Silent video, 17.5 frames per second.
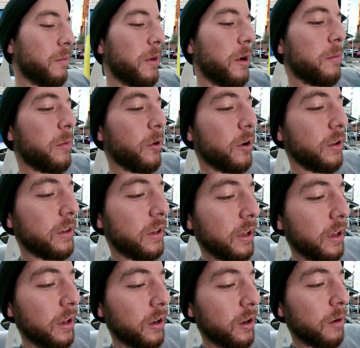my board
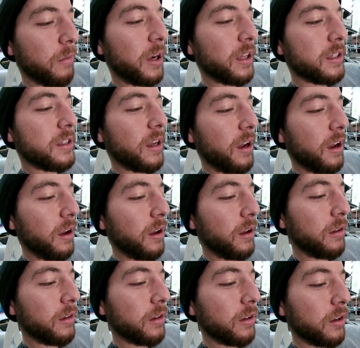there, got my
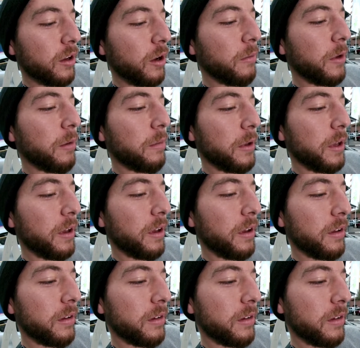towel, got my
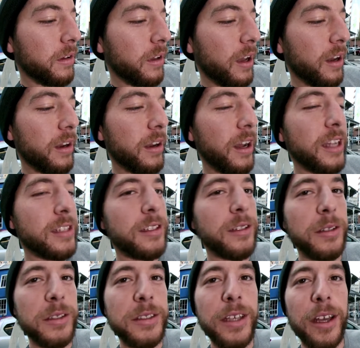beer, had a nice
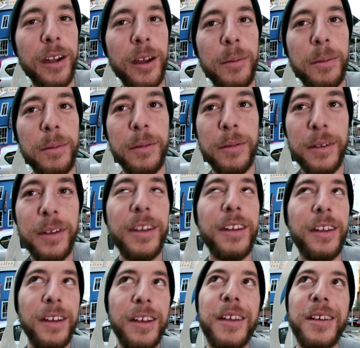little setup.
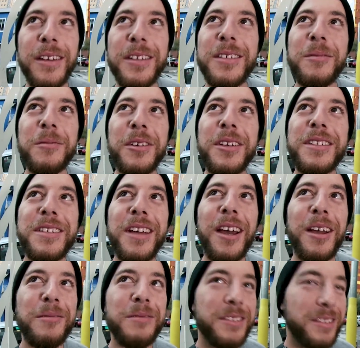Some good
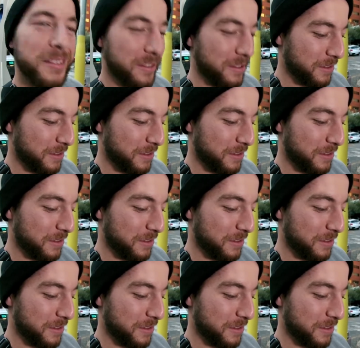times.